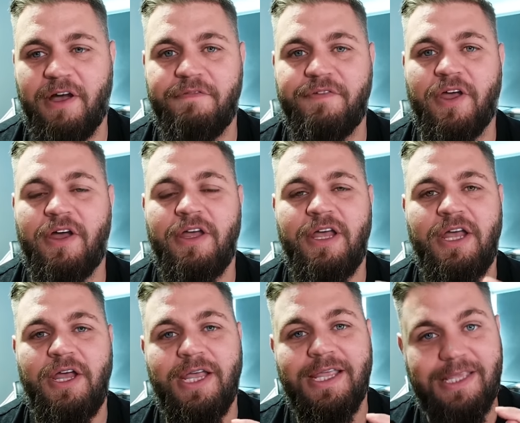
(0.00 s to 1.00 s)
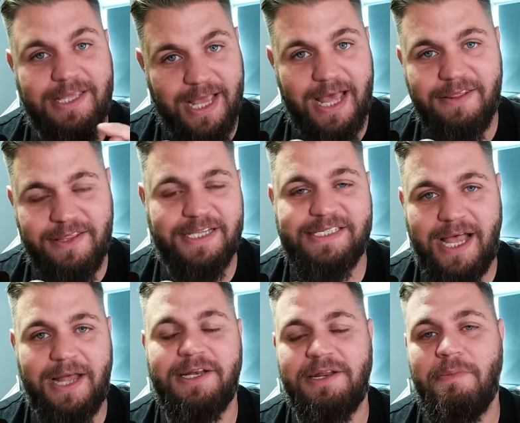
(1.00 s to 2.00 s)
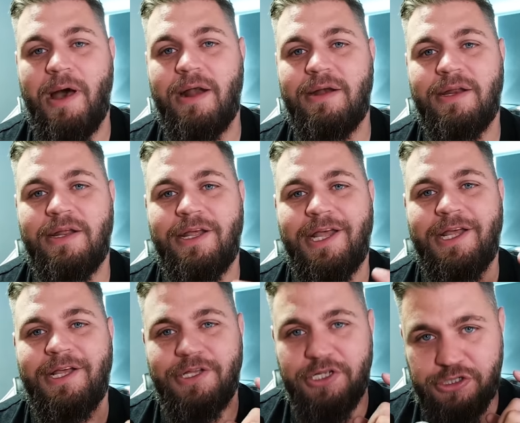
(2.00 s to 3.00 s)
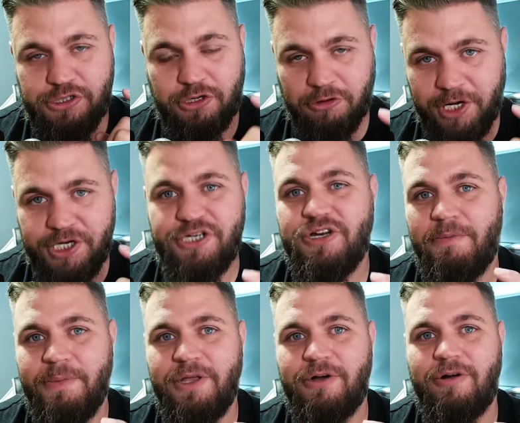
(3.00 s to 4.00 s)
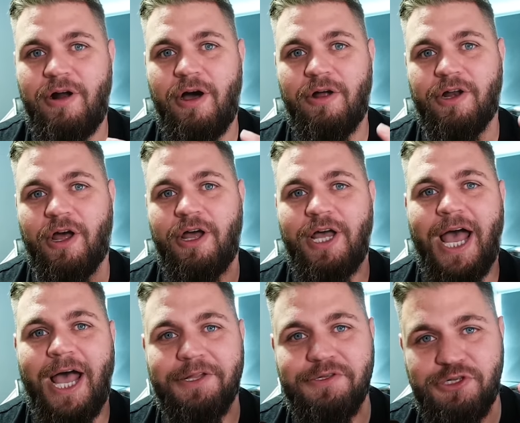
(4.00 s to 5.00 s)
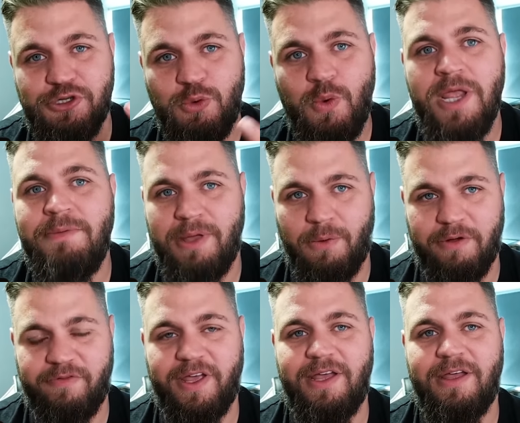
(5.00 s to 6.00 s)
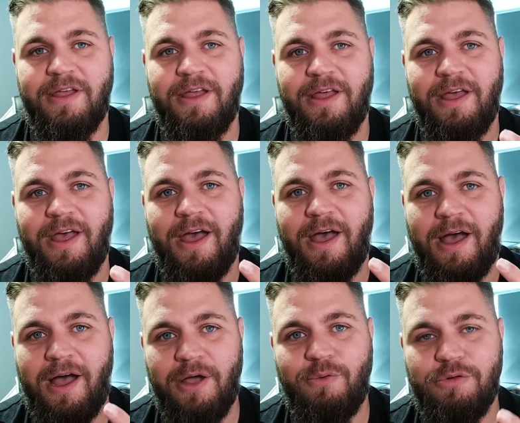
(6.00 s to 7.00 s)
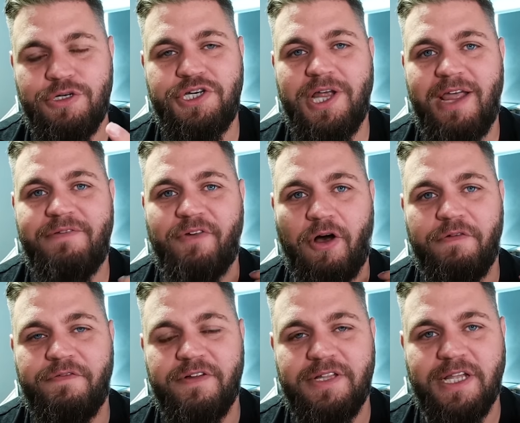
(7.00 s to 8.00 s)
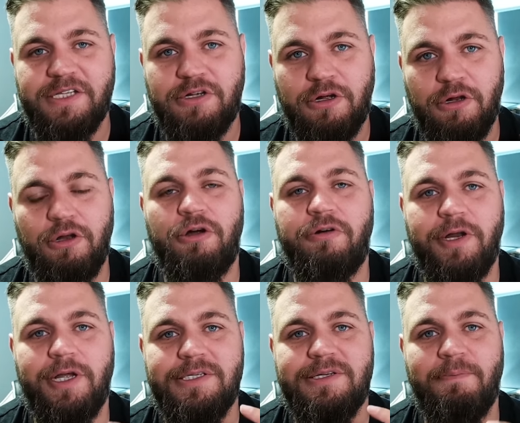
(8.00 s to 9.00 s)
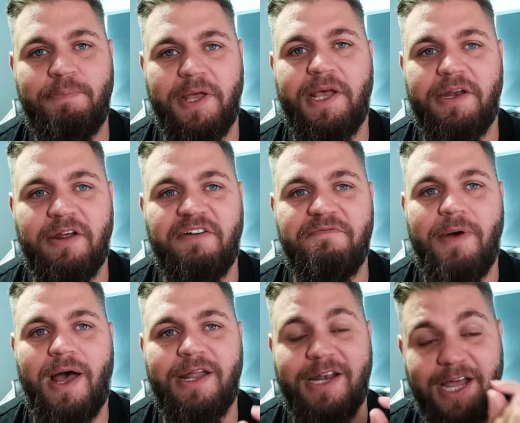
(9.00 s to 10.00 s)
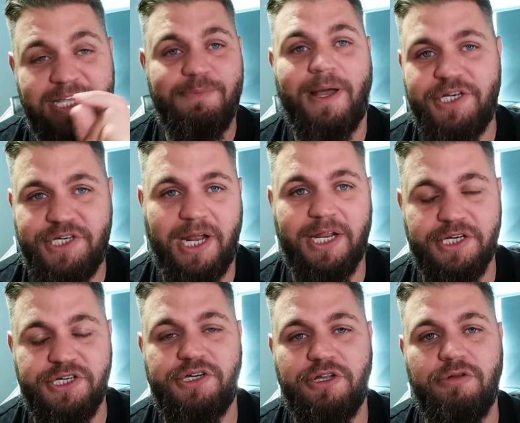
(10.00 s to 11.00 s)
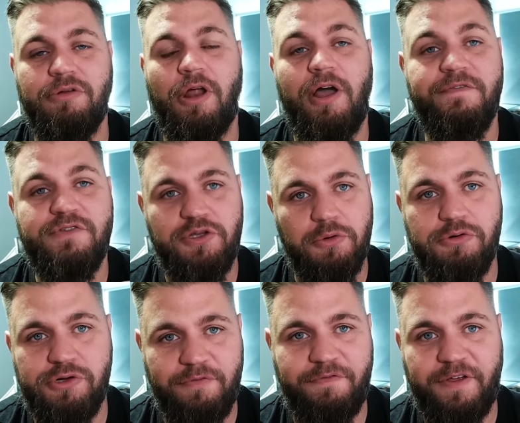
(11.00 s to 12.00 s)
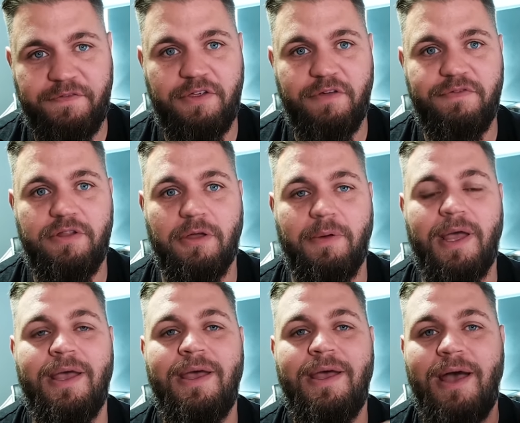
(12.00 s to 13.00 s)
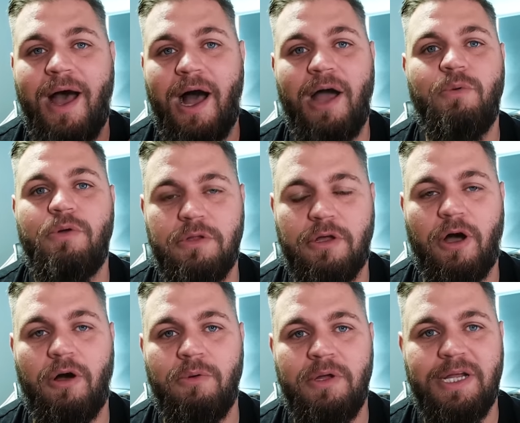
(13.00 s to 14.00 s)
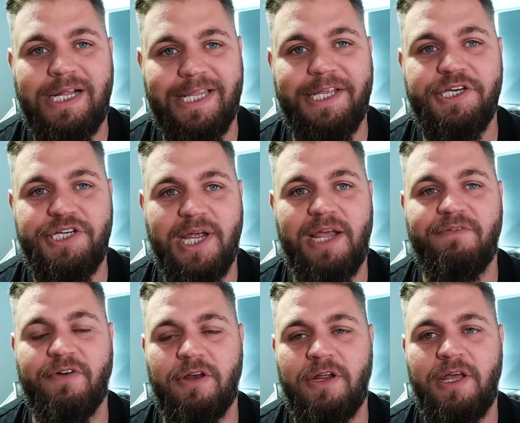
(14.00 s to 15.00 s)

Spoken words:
of you get this Handyman, screenshot me your order and tweet me with it, I will shave off this glorious beard of mine. That is my challenge to you lot. If 250 of you do it, I will go clean shaven,